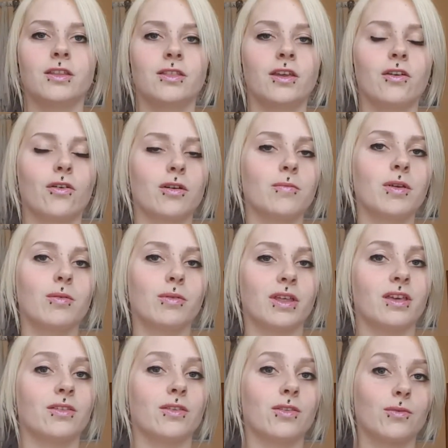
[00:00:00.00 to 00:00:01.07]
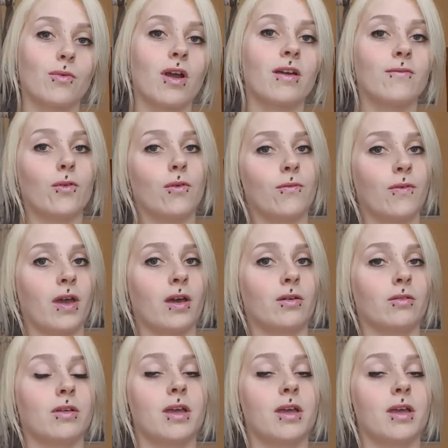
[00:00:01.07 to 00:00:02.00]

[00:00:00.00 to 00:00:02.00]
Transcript: the economy will either thrive or fail.